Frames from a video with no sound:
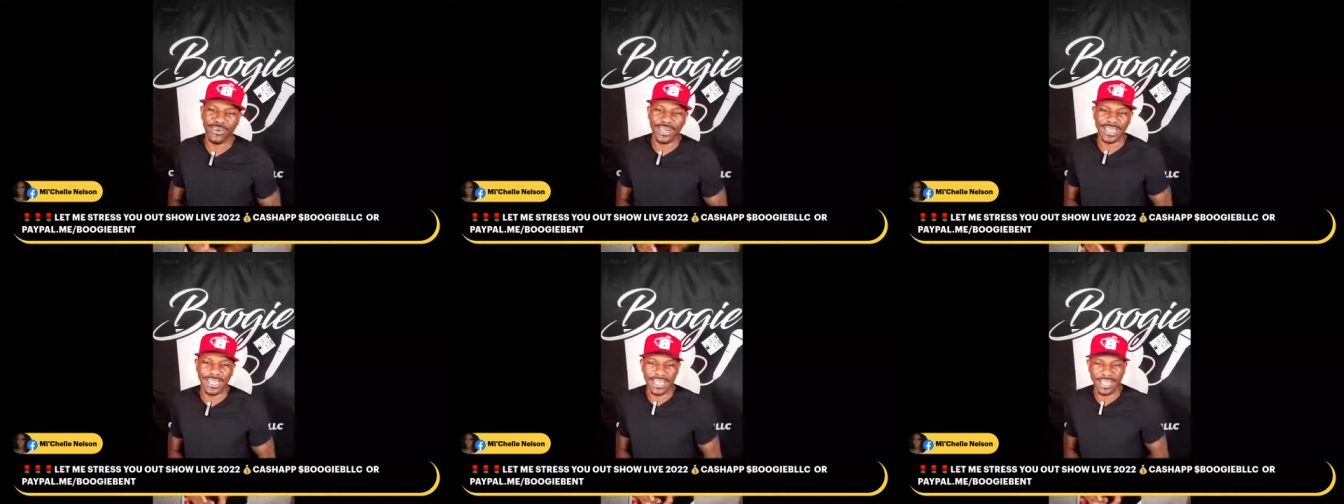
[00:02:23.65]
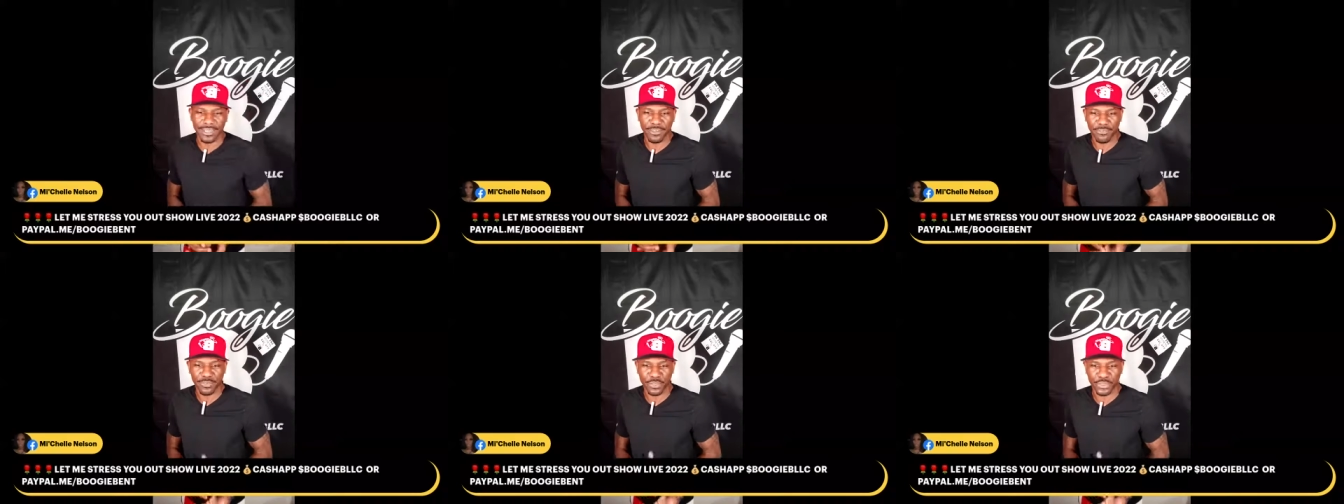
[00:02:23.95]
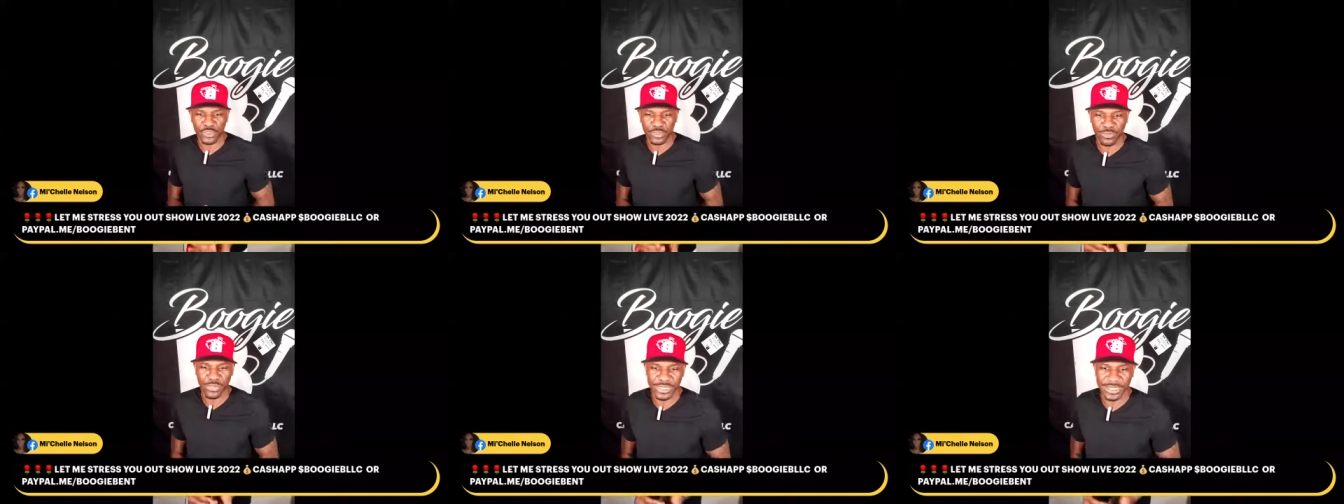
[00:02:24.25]
What
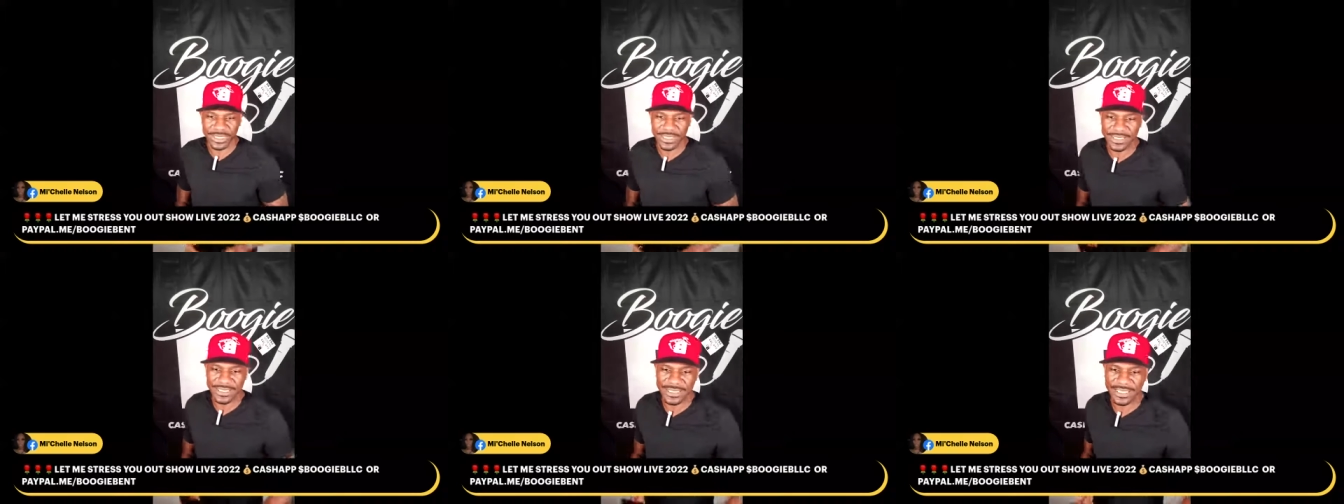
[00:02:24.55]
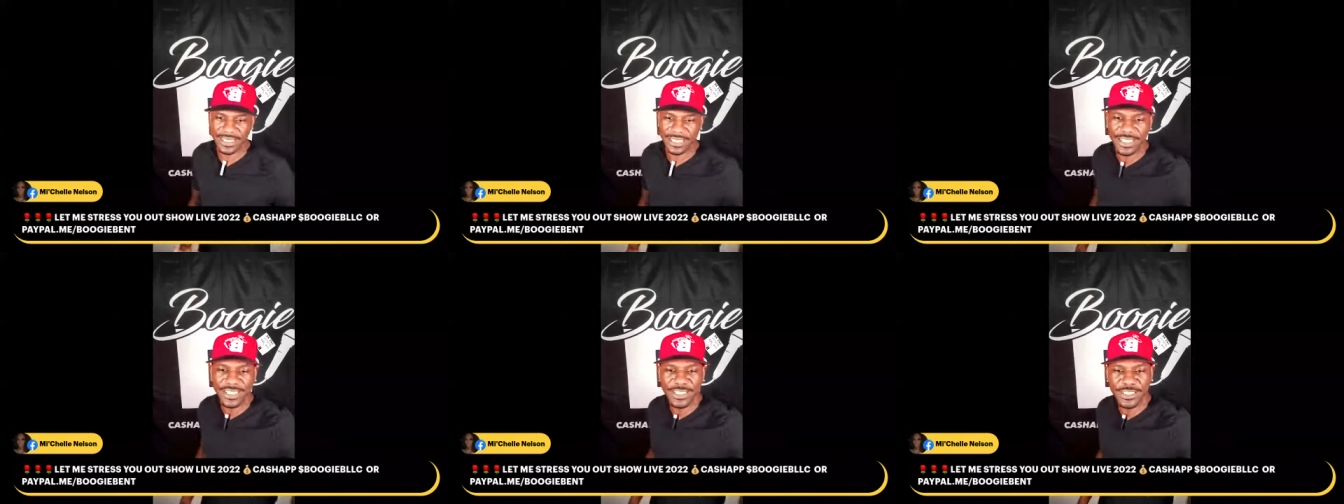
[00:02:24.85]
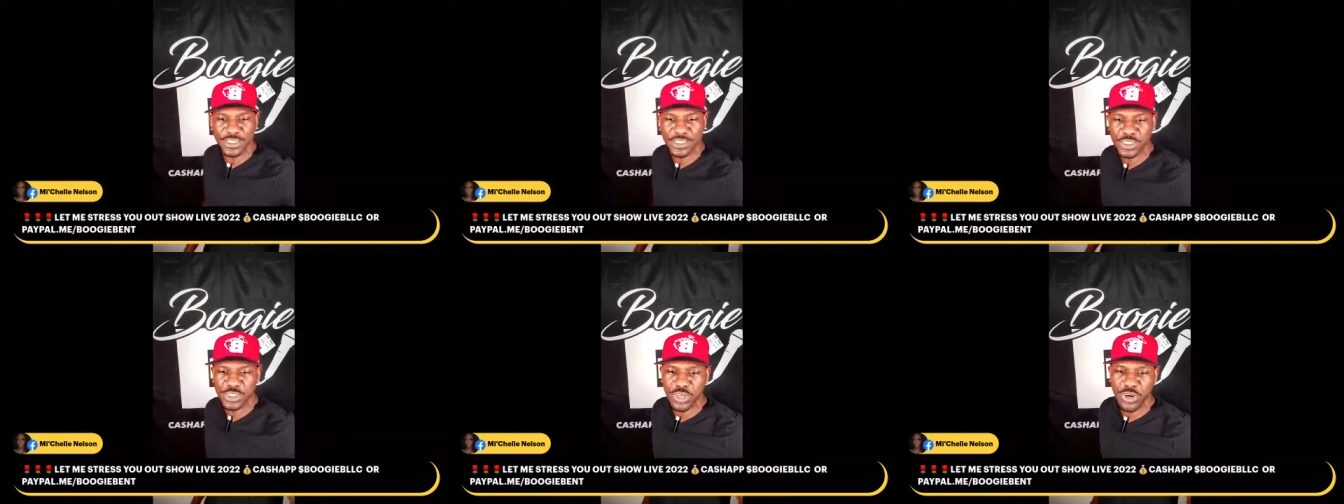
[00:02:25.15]
anniversary is it?
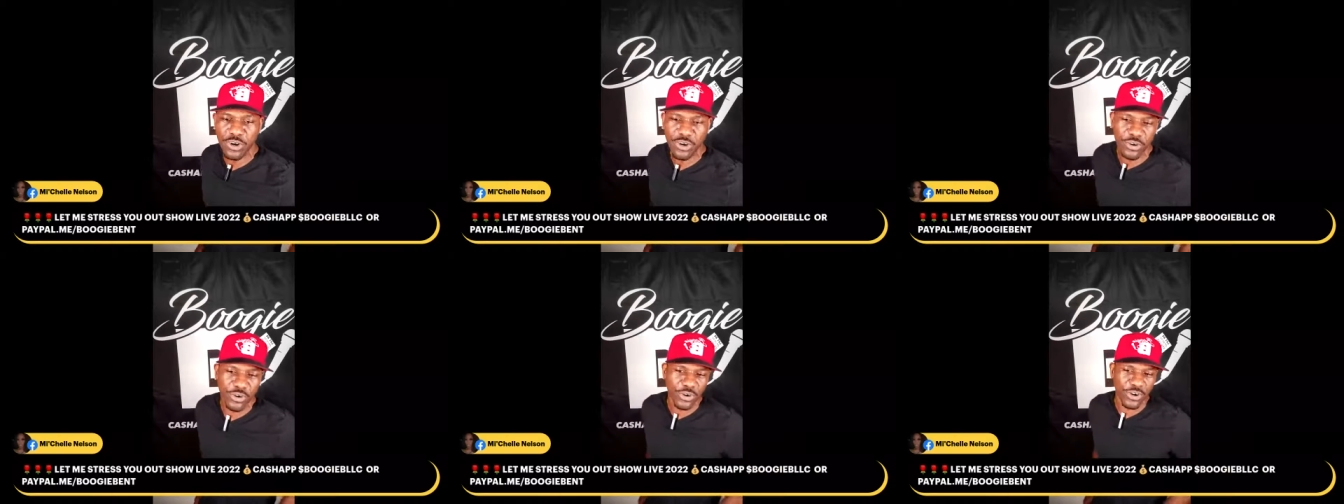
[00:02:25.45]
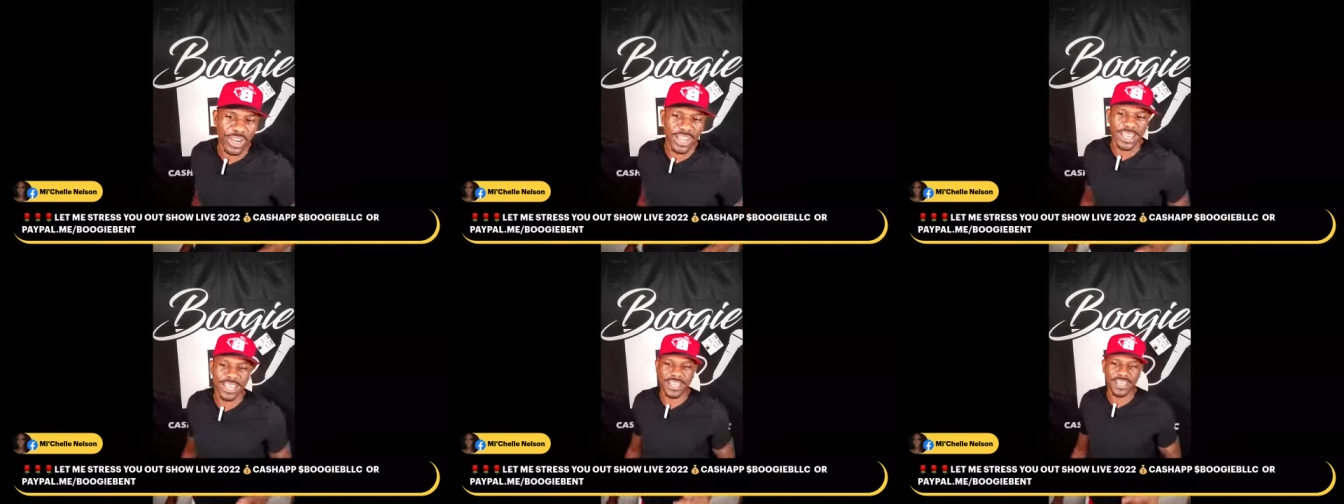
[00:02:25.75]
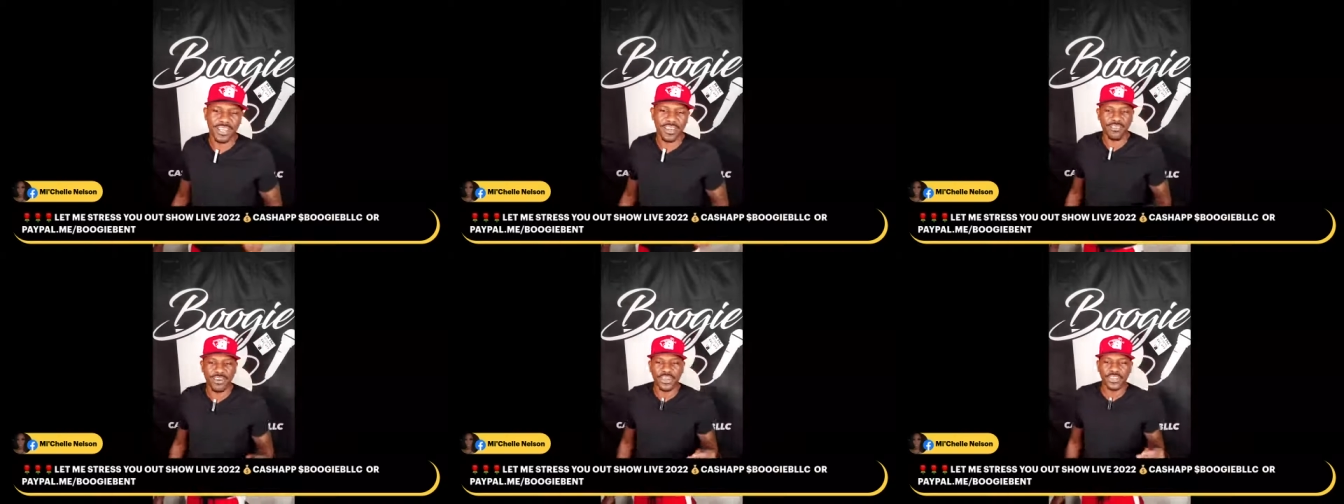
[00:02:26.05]
It's your
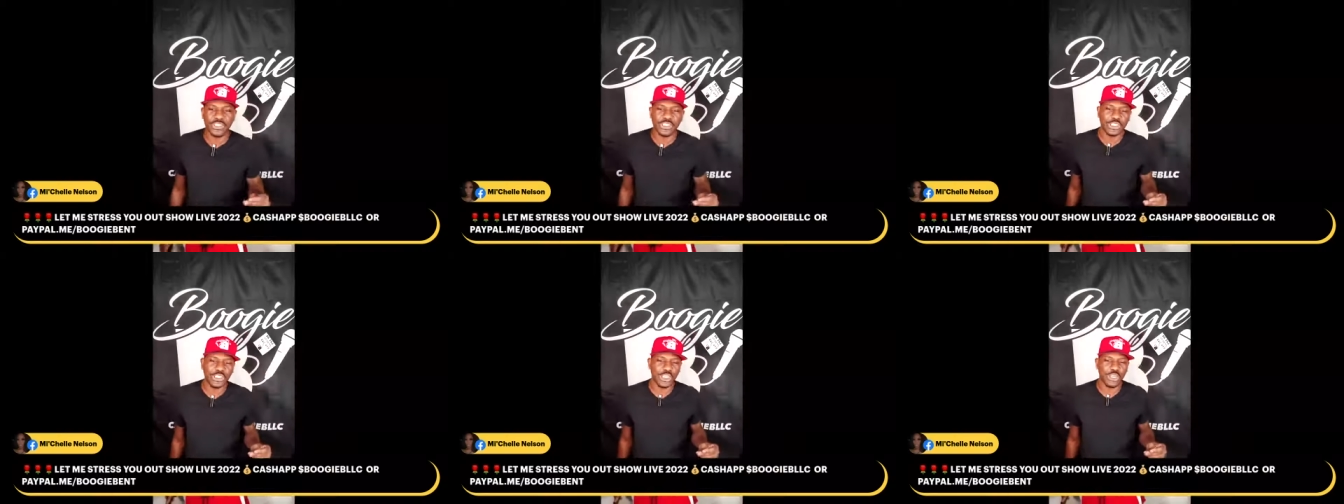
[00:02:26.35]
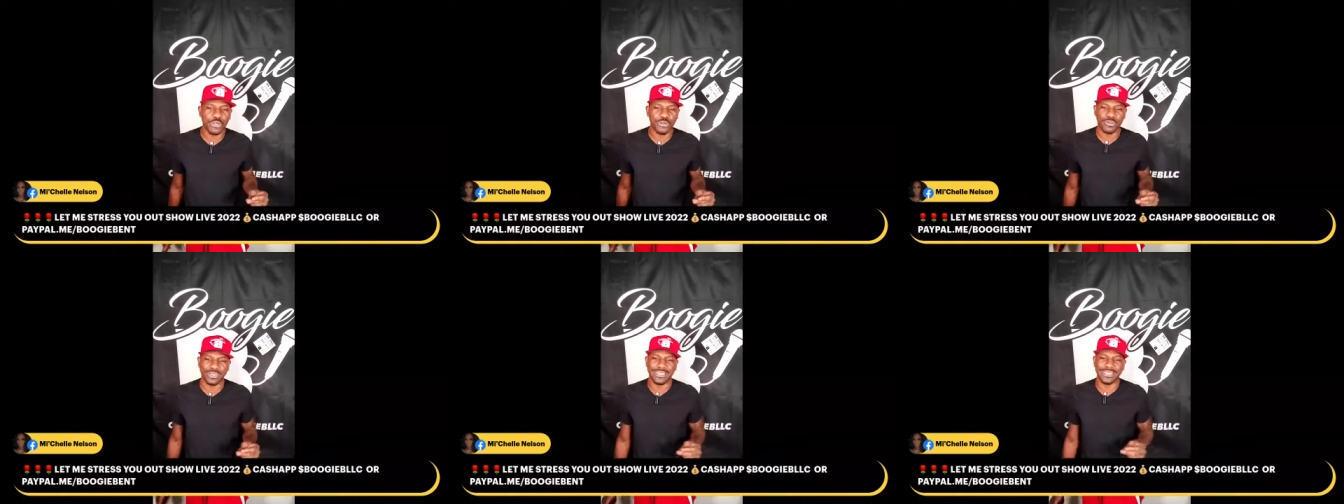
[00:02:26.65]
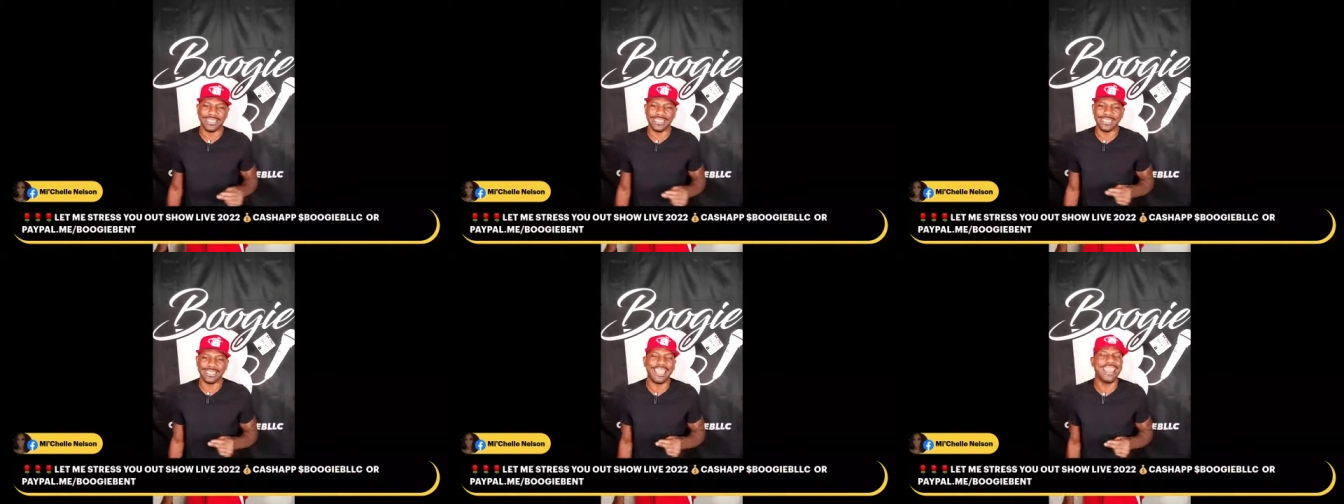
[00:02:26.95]
anniversary,
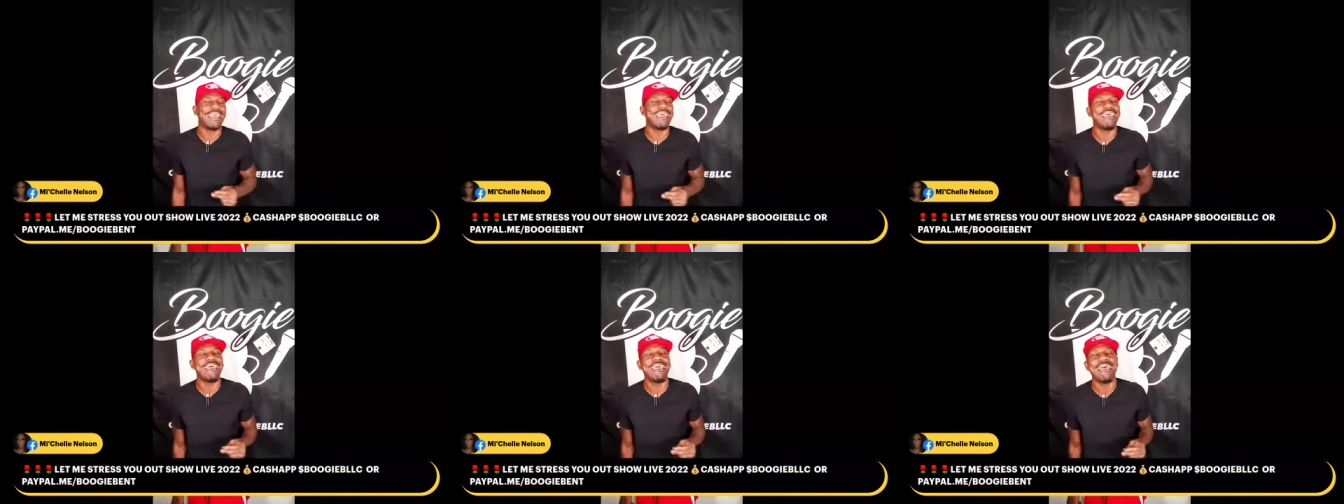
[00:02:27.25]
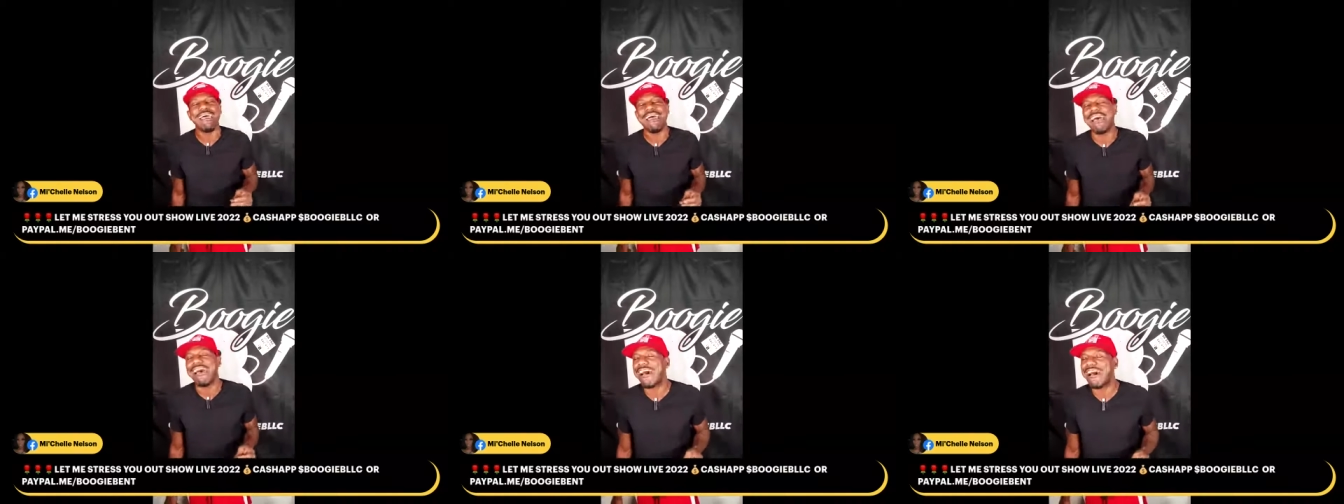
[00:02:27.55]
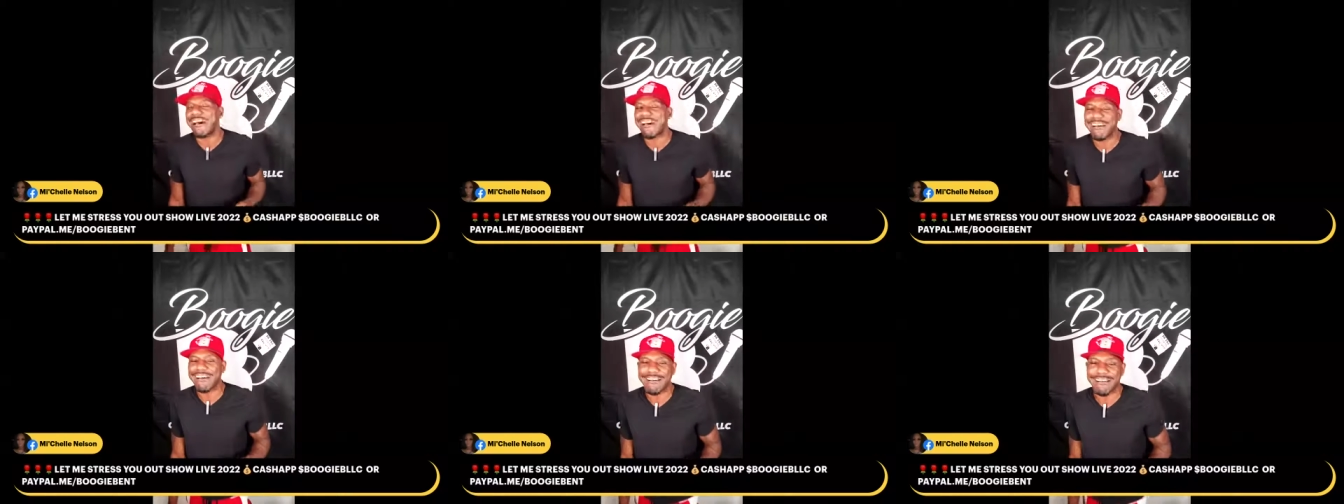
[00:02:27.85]

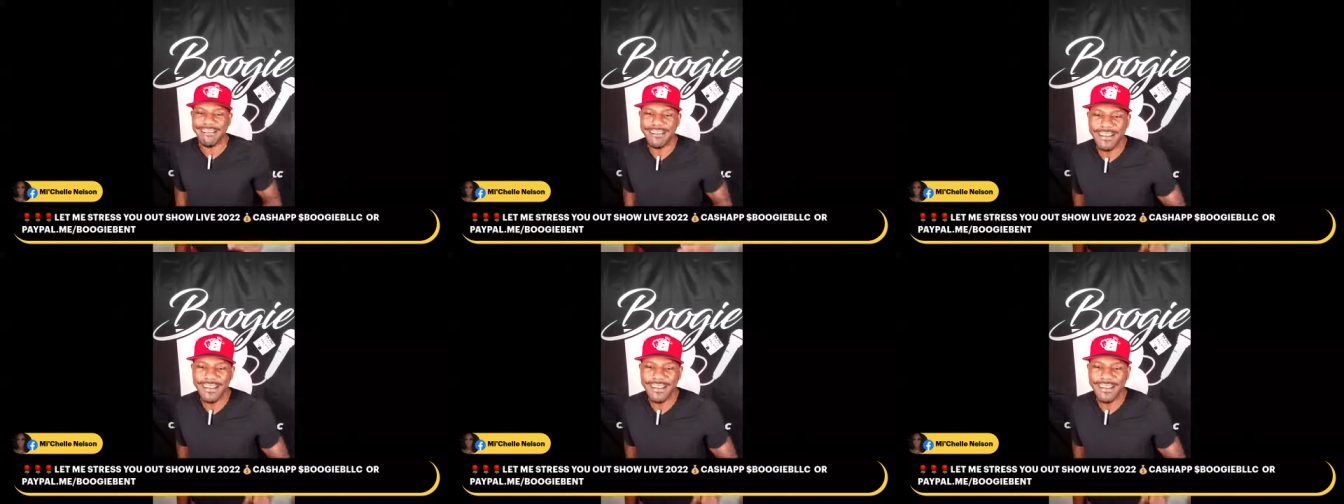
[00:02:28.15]
yeah.